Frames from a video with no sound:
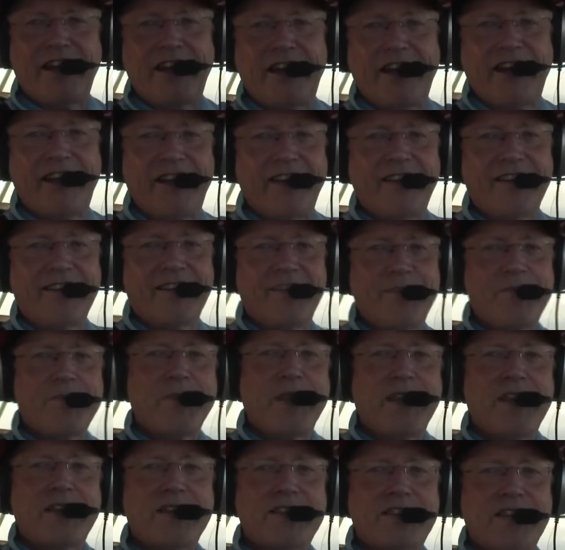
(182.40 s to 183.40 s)
Hey,
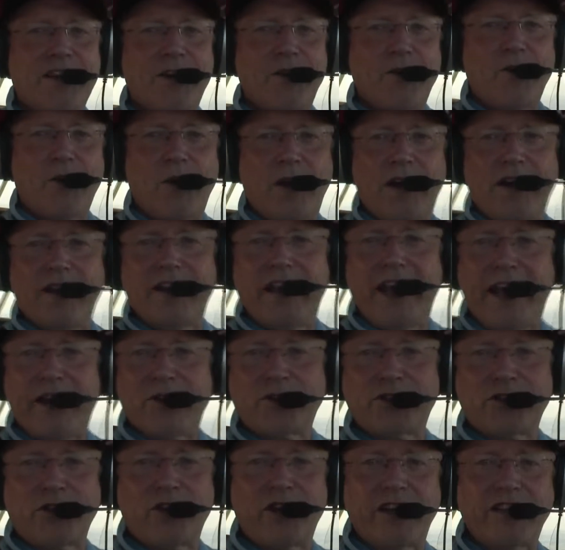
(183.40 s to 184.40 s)
so uh,
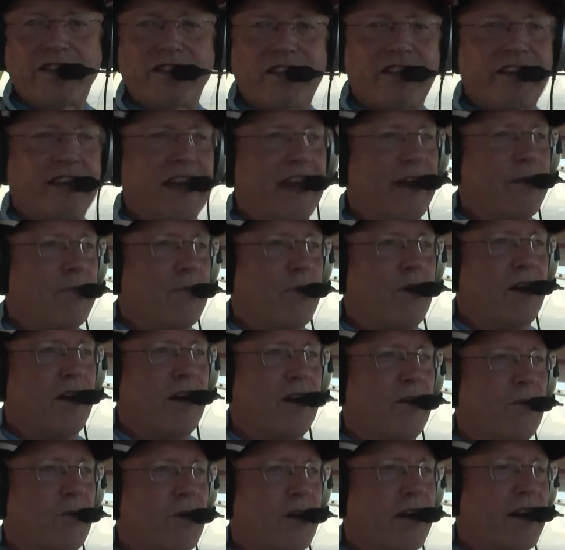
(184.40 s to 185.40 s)
now talking to the
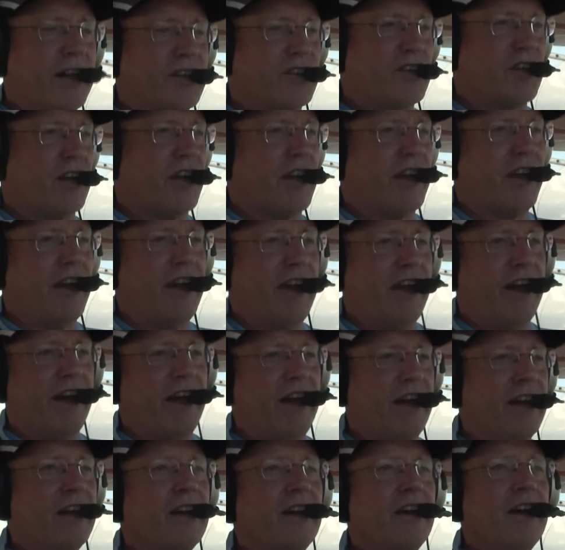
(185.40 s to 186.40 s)
camera, we're actually
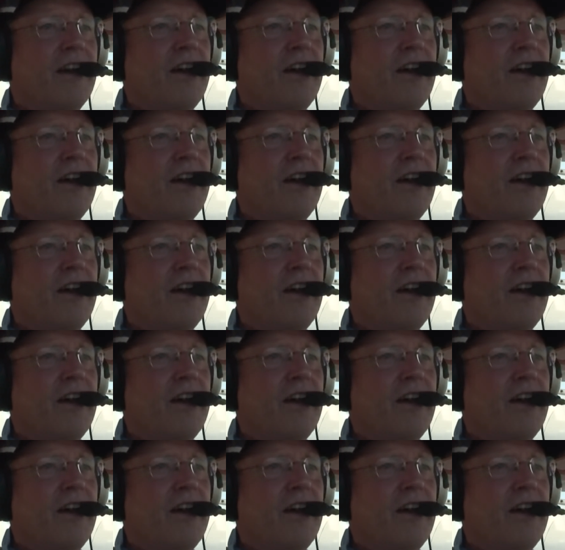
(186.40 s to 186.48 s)
uh,